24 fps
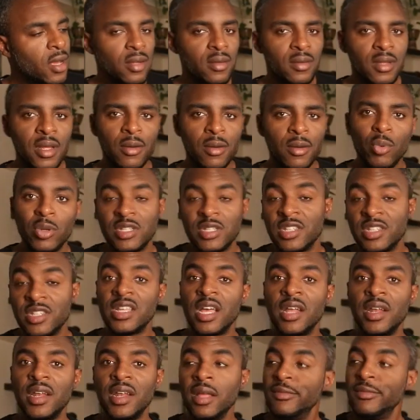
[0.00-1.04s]
Was it
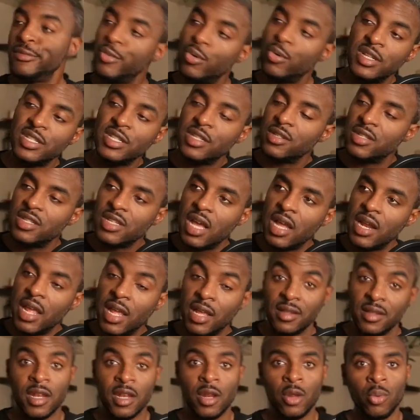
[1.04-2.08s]
sunny? It wasn't sunny.
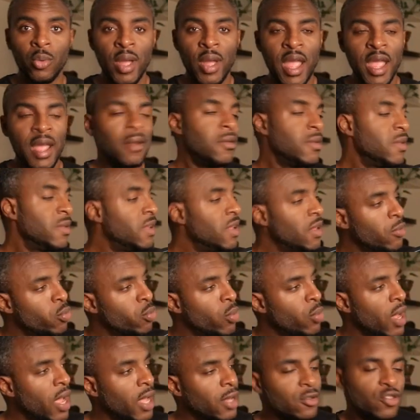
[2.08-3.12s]
Did it rain? Didn't
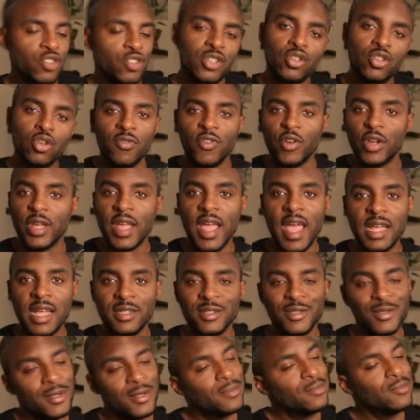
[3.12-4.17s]
rain. Just
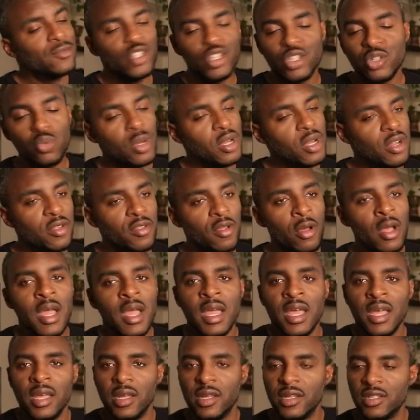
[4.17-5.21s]
overcast. Just one of those.
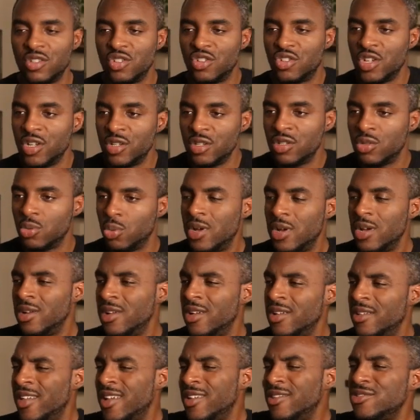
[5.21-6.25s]
It's just one of
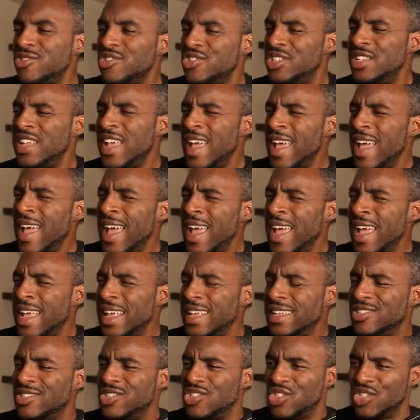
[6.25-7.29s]
those
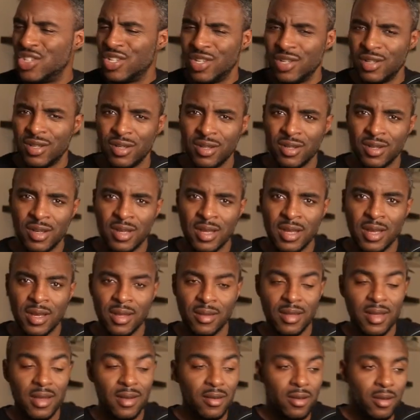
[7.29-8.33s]
days
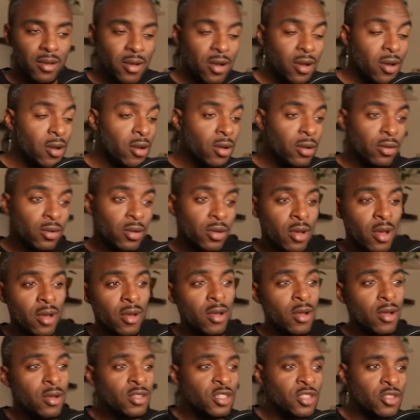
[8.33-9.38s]
that a girl
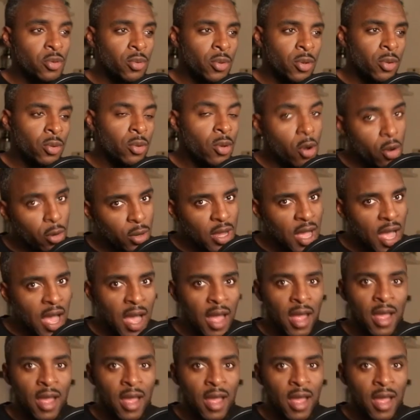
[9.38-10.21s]
goes through, or guy,